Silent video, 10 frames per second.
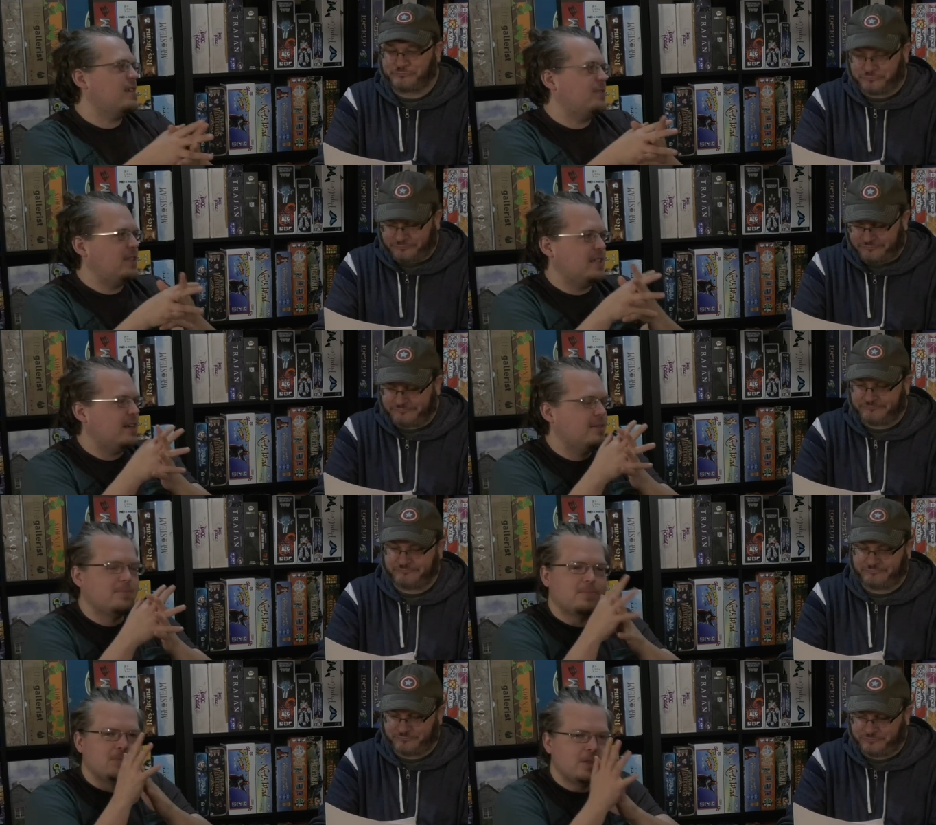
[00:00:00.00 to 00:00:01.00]
Speaker 1: every time.
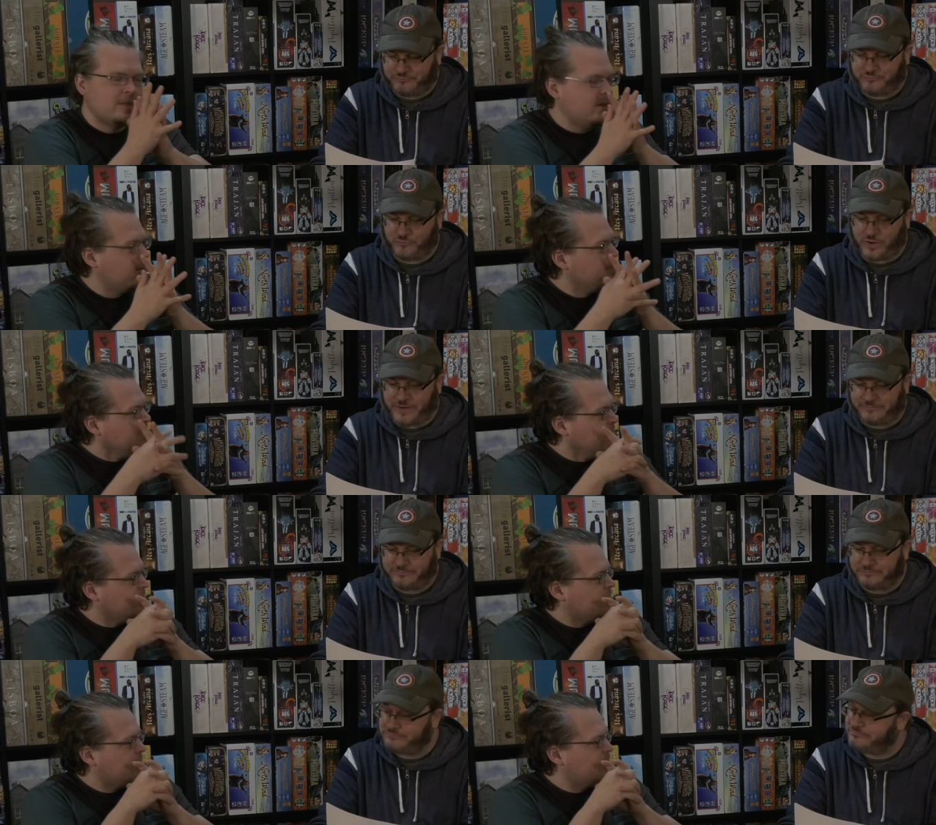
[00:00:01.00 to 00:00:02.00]

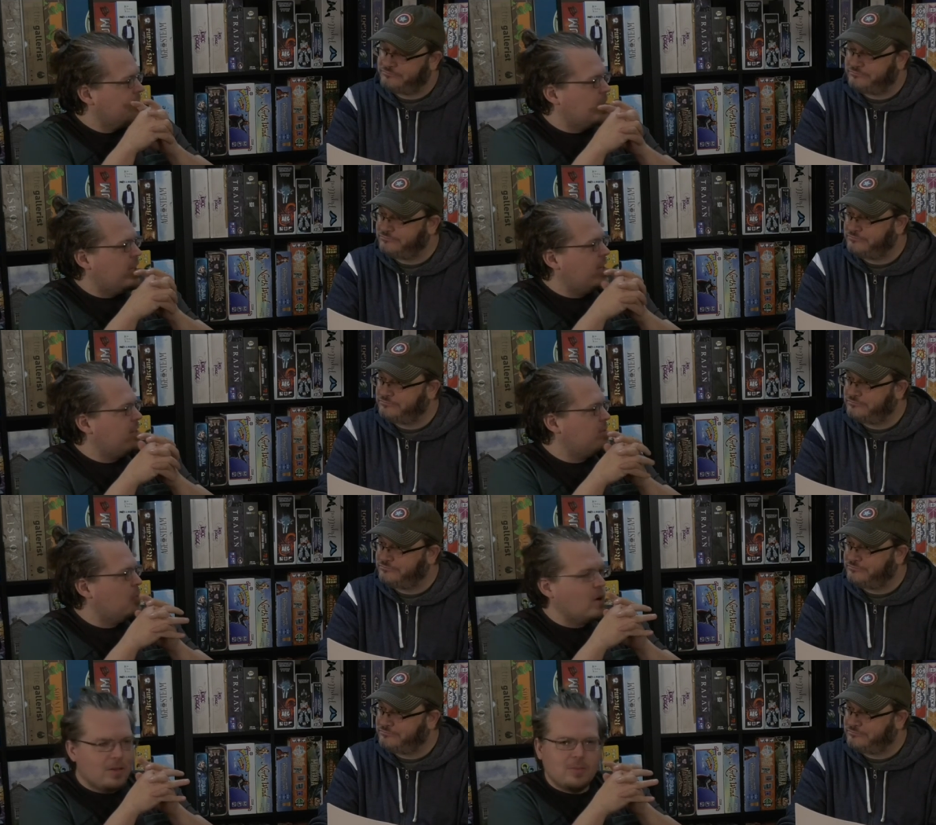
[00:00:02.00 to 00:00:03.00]
Right. So that is
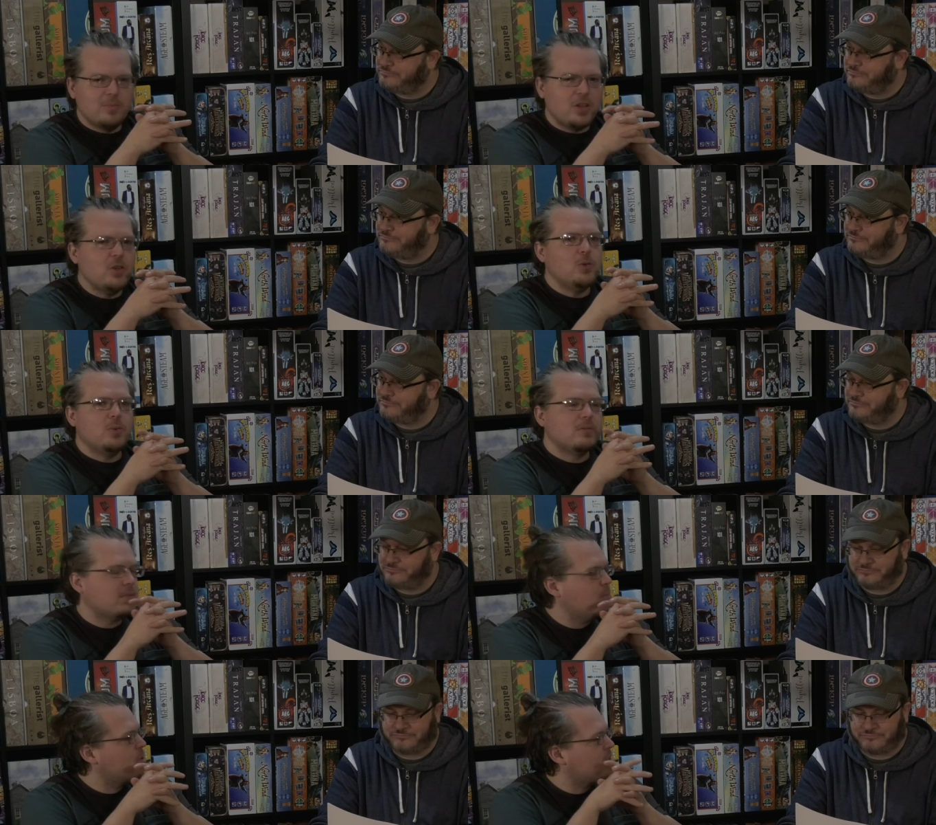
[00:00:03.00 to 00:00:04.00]
welcome to
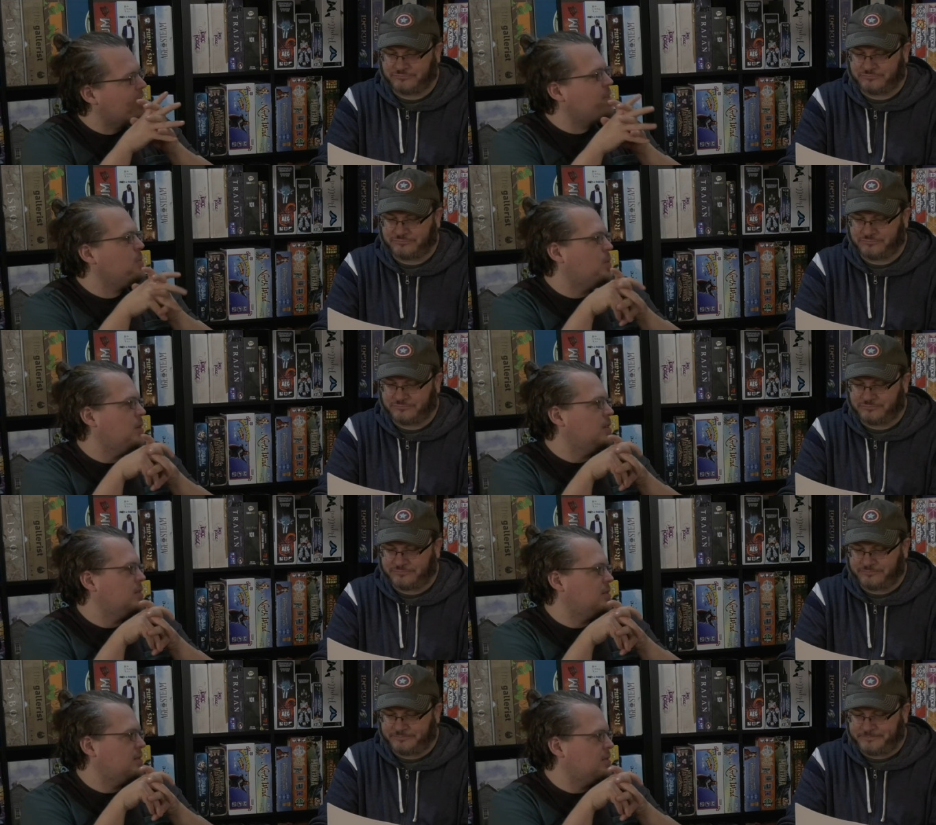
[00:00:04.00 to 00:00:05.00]
number seventy-one.
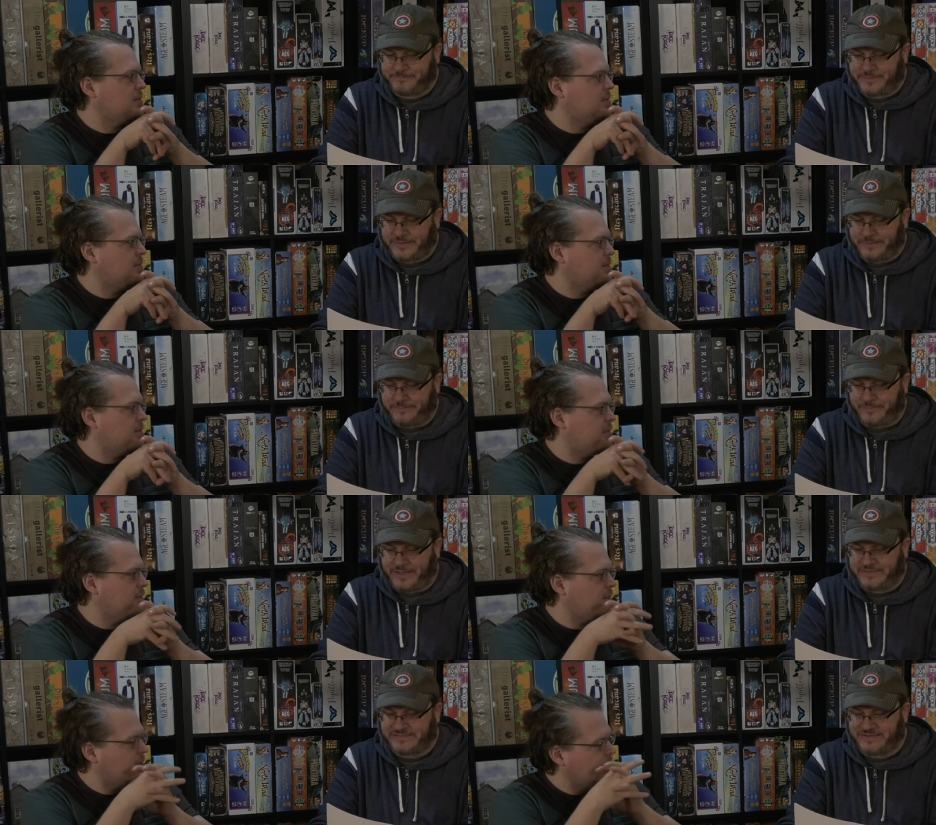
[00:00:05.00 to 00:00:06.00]

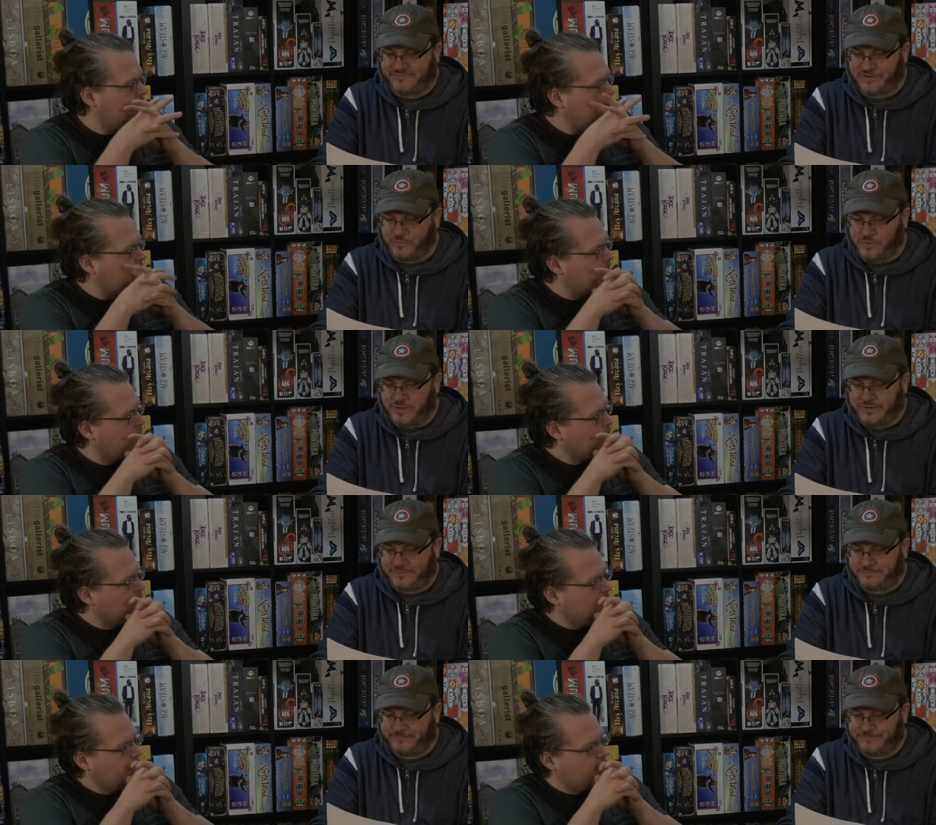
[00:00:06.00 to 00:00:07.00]
Speaker 2: My
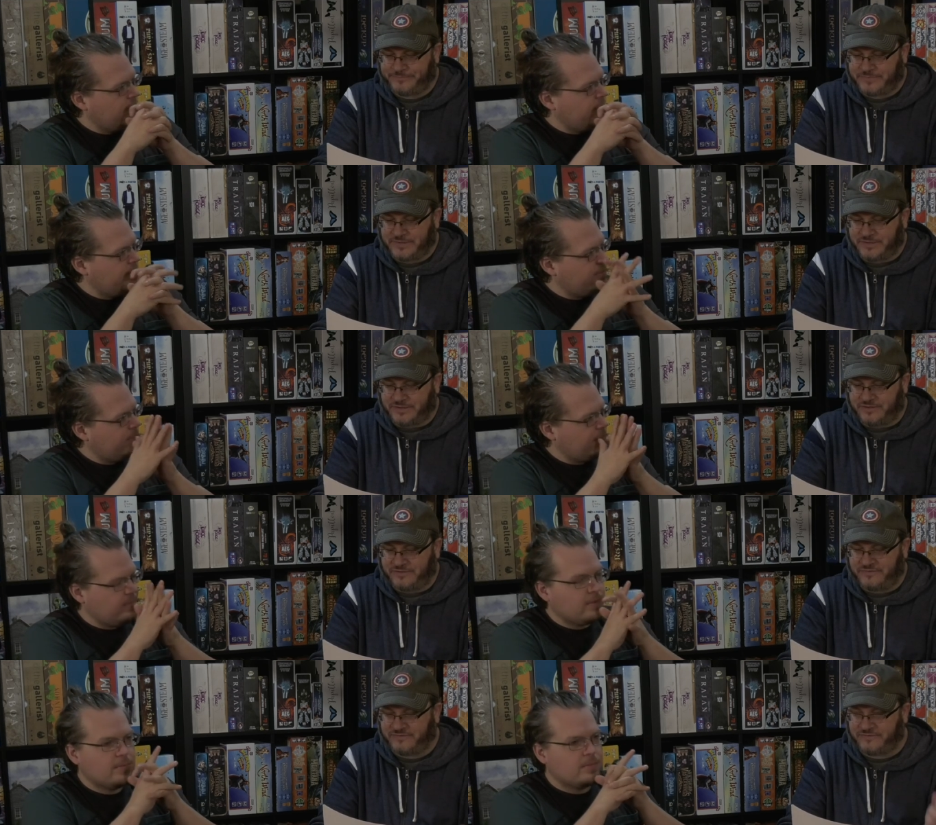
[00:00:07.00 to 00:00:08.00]
seventy-one
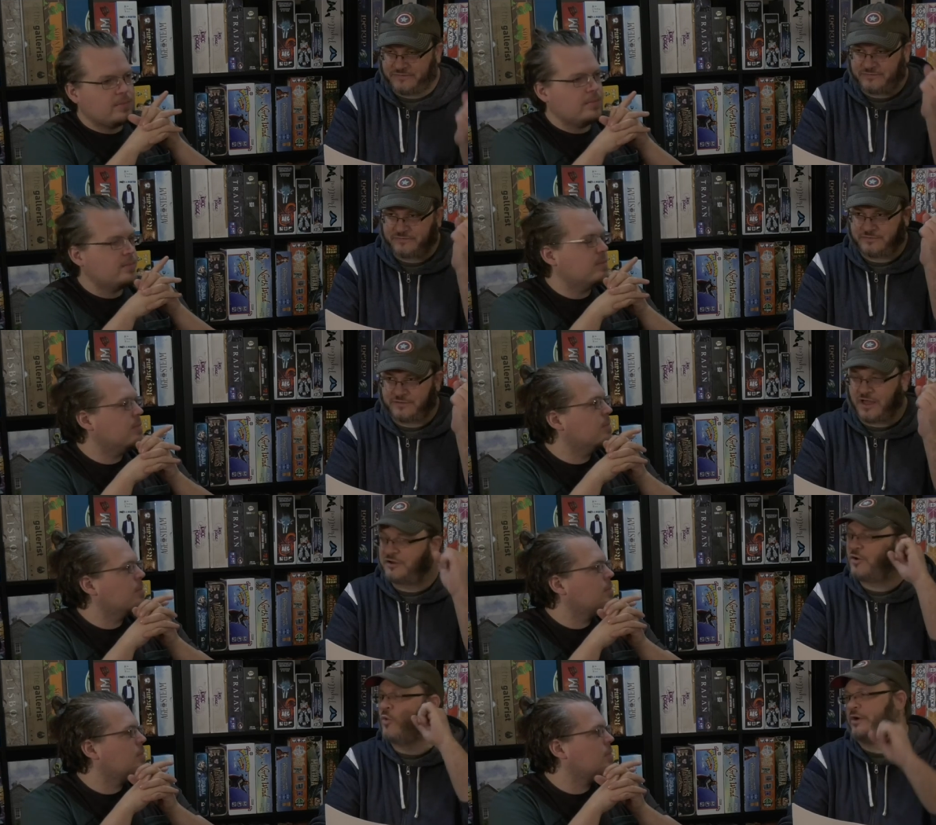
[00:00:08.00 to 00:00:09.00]
is
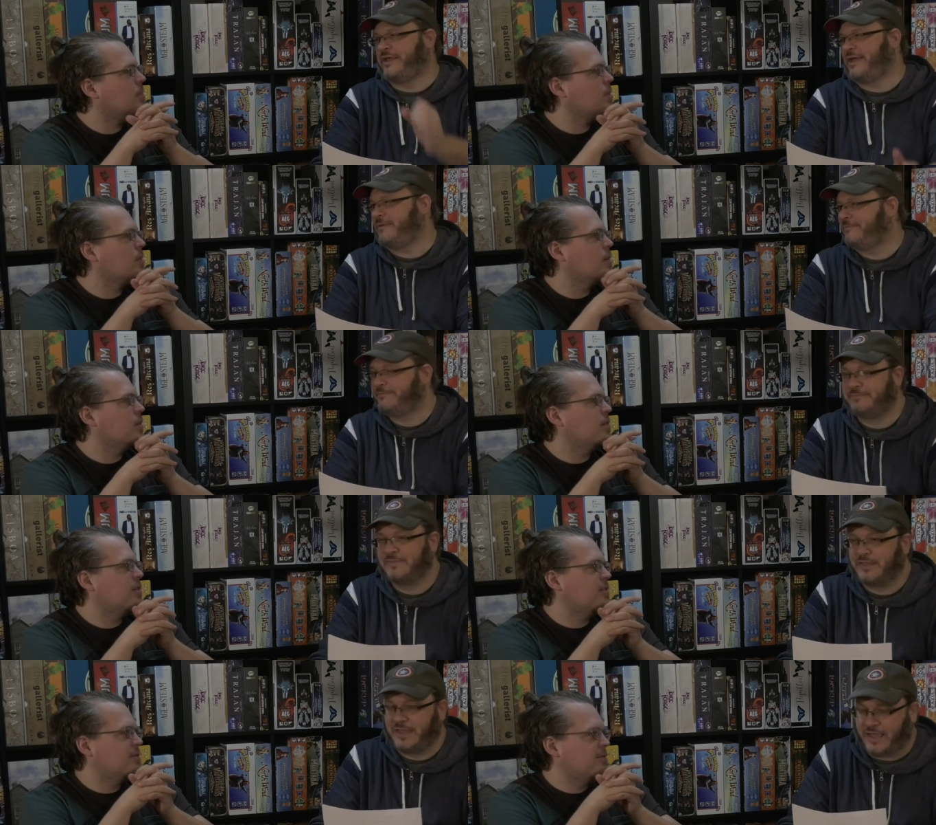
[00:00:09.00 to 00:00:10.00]
Concordia.
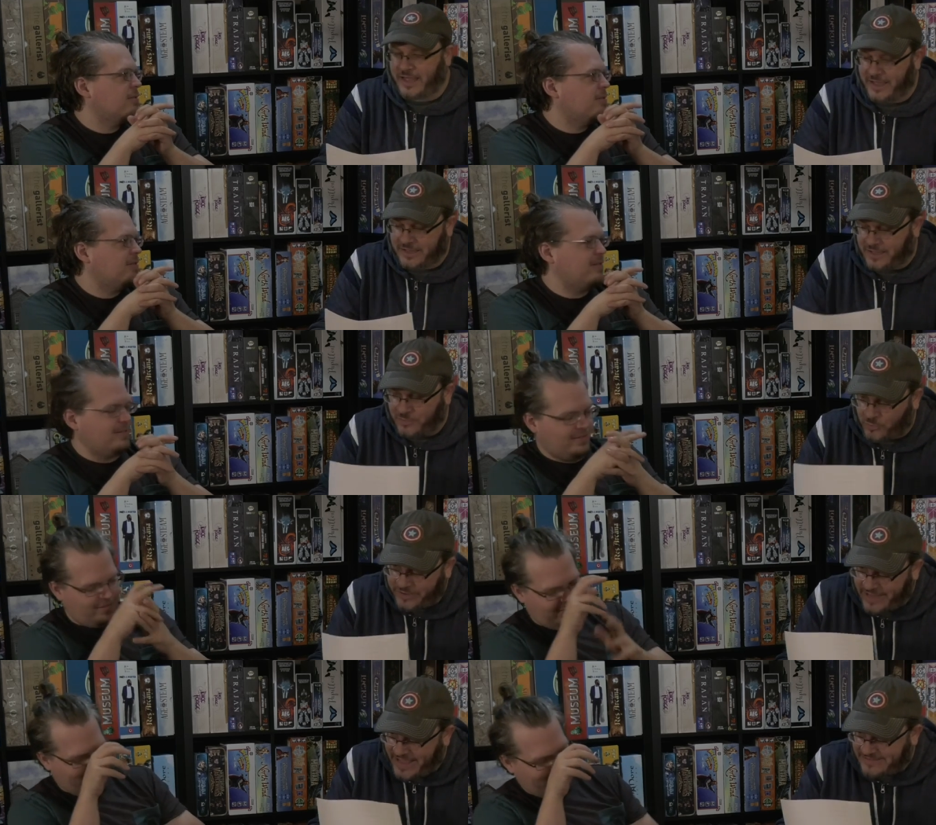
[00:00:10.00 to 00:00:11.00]
Uh,
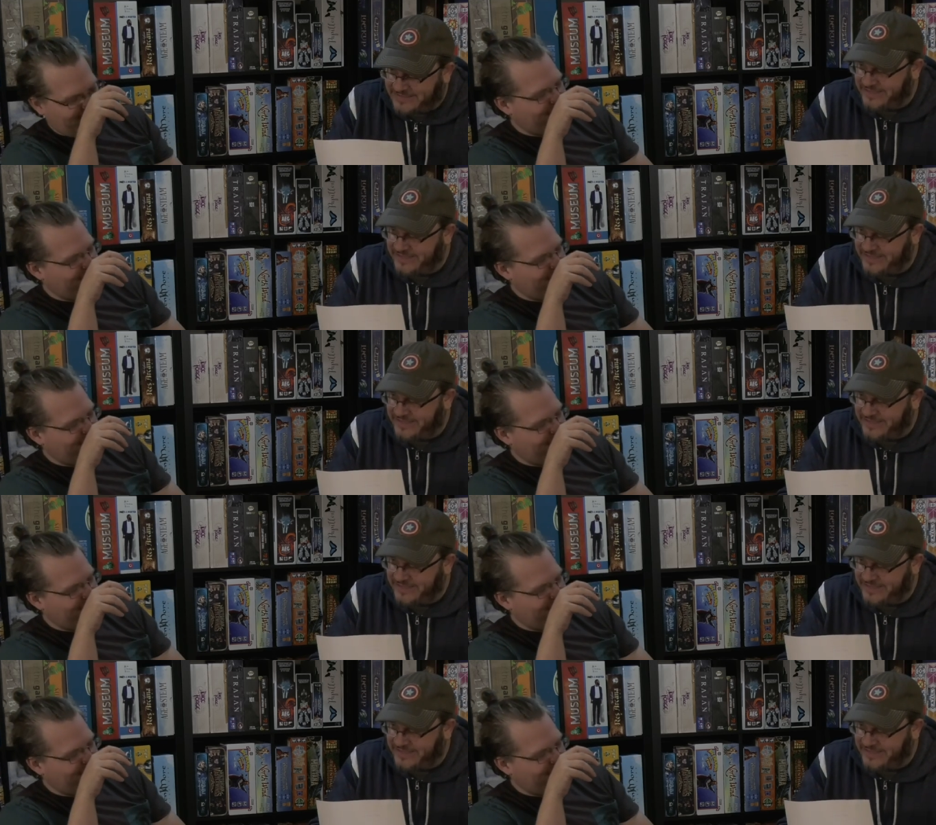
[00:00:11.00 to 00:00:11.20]
Concordia has